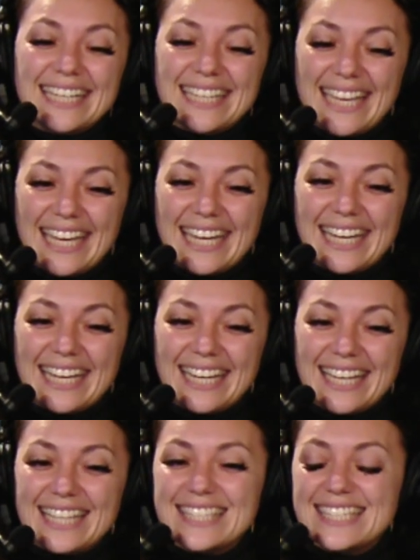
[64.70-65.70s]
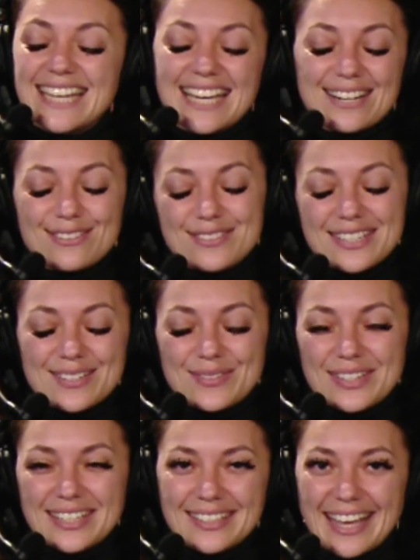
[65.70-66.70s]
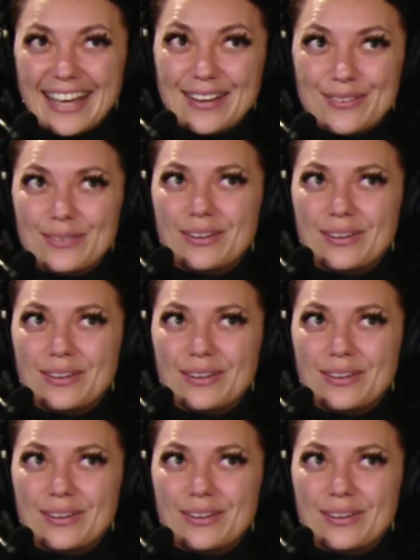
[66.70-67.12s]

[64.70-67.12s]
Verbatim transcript: yeah, yeah, that's not a fun one. Um,